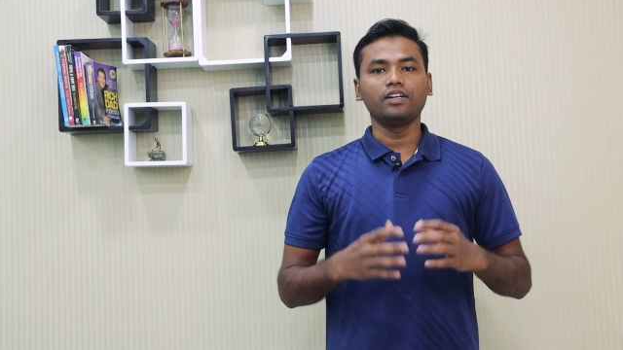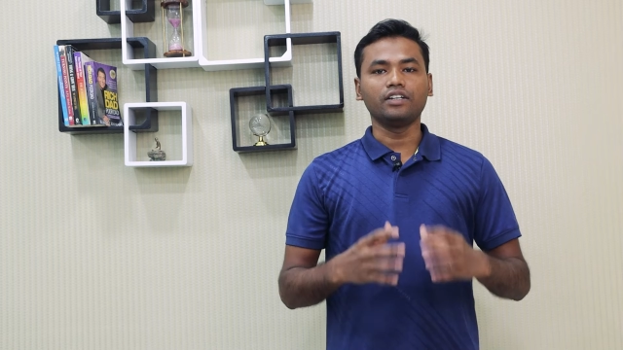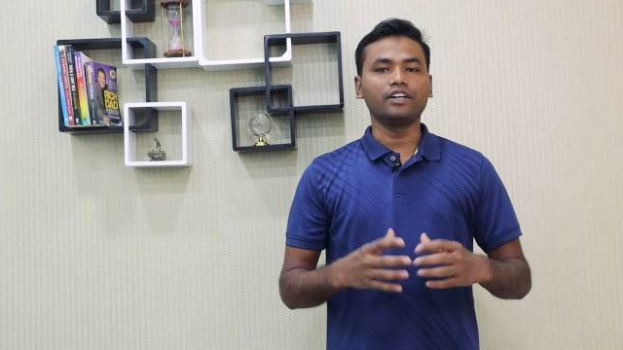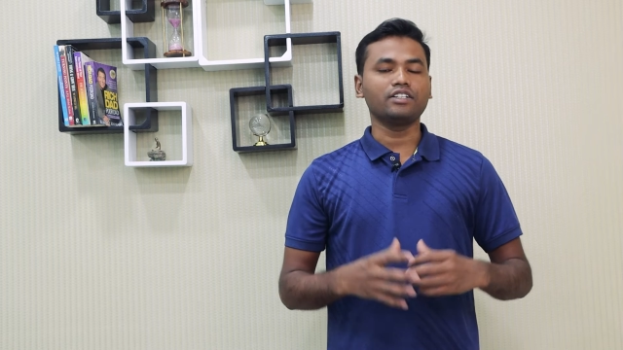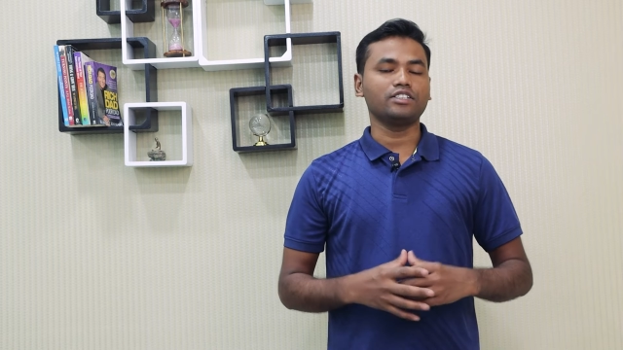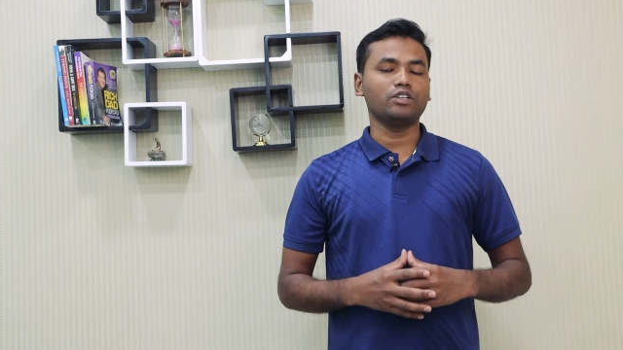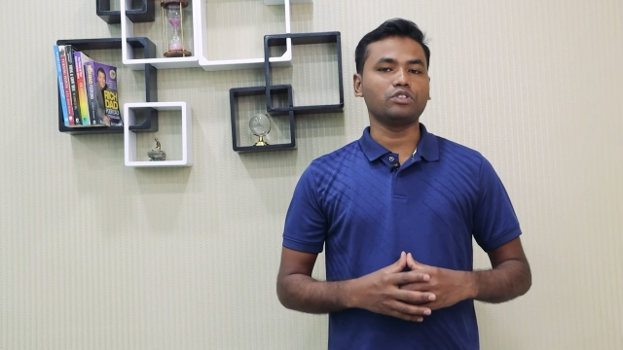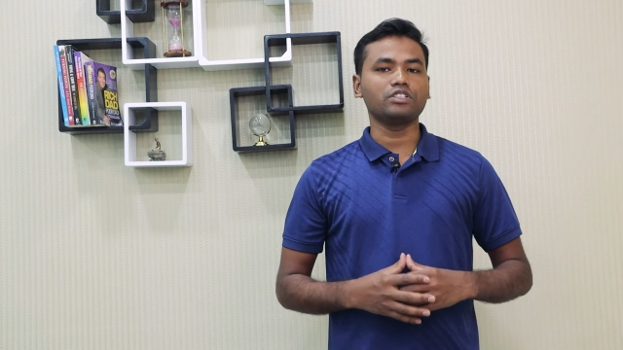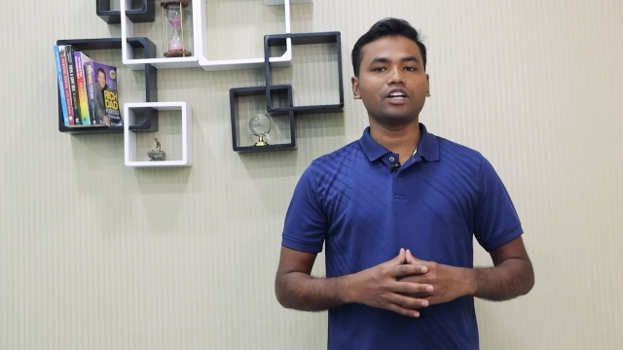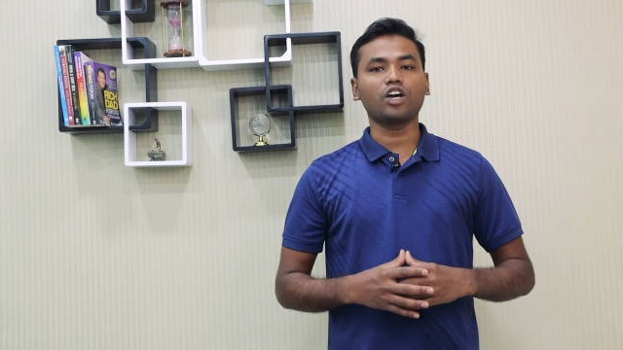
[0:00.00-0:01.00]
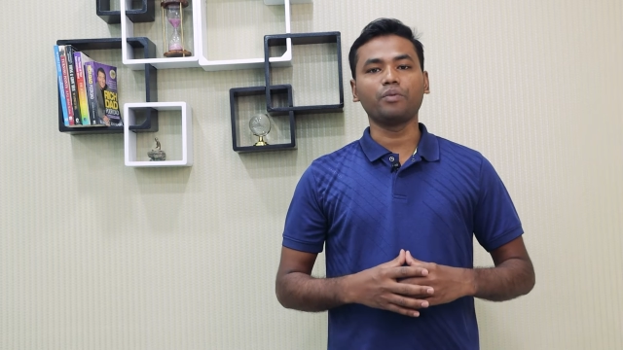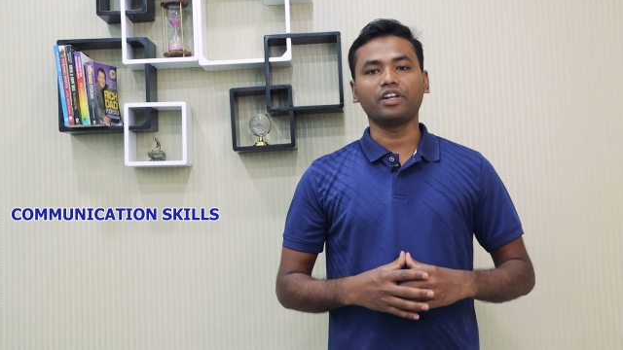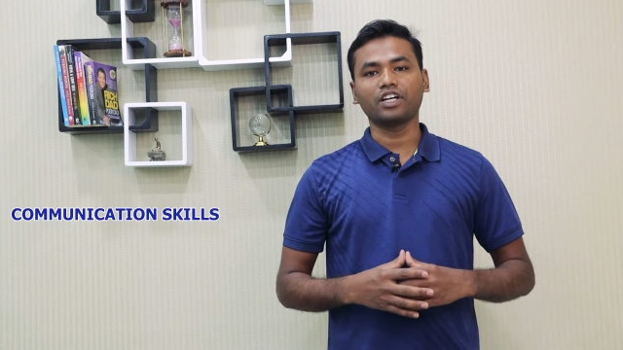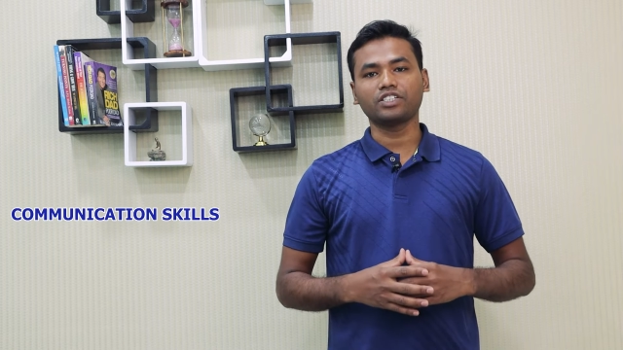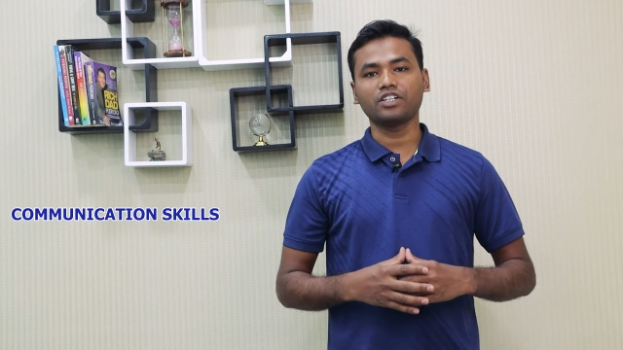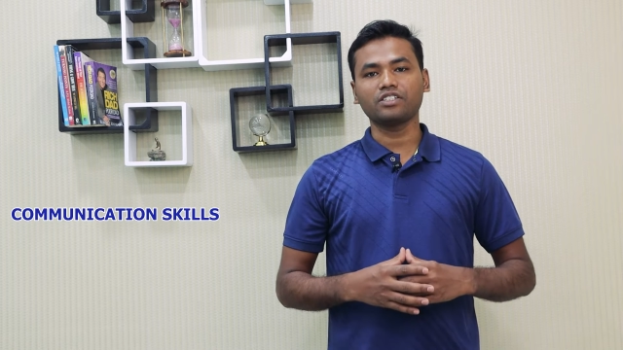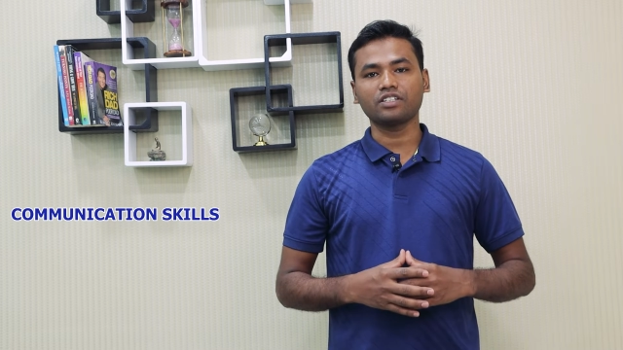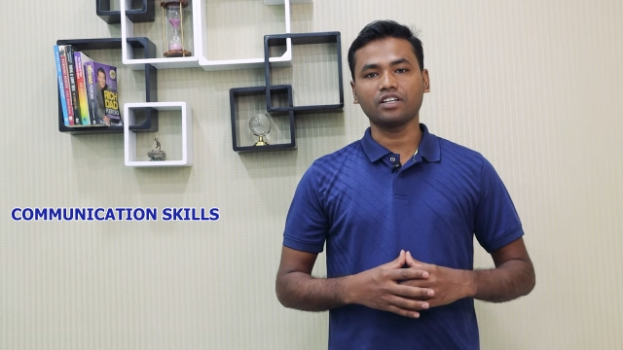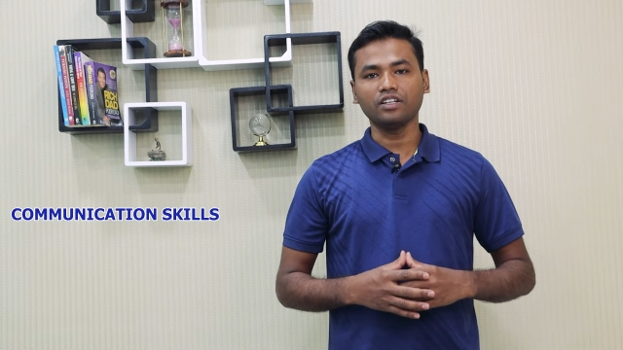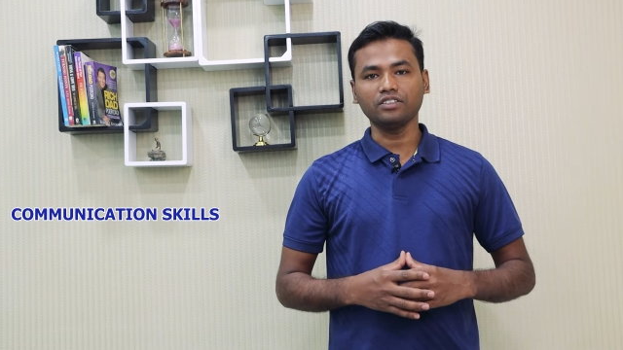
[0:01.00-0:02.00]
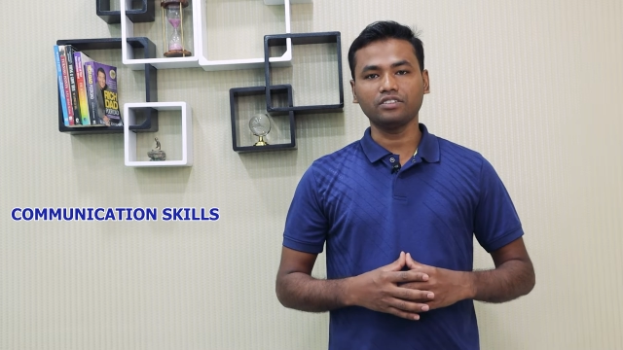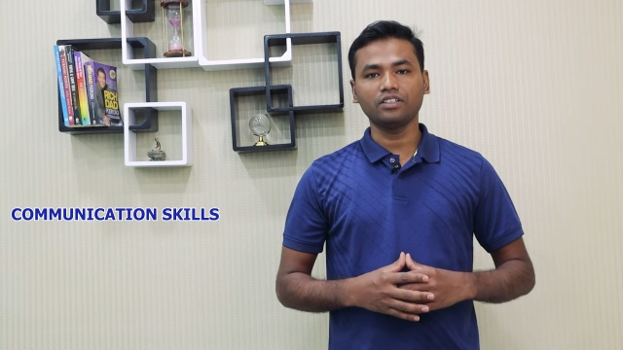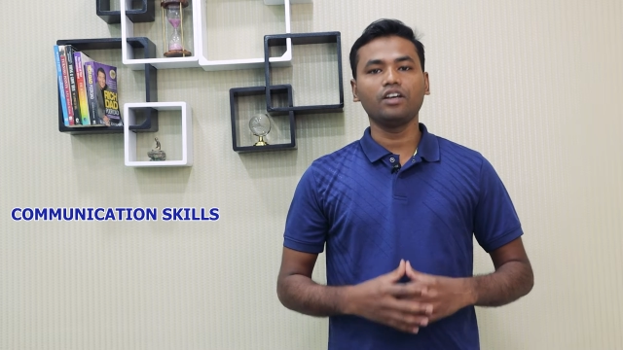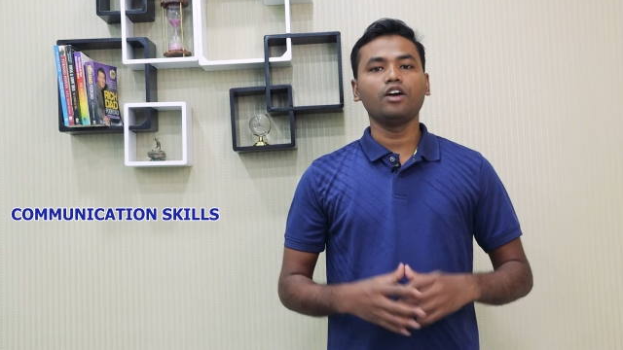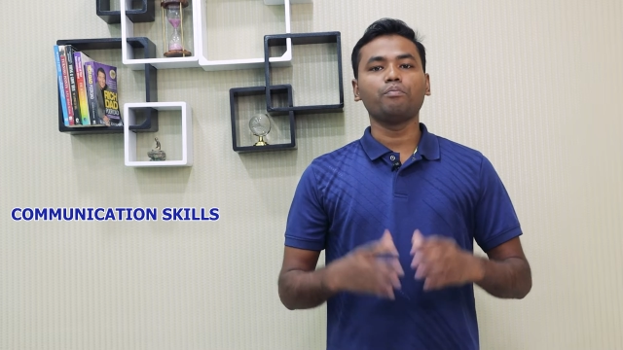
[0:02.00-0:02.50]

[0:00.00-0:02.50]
leaders use their communication skills,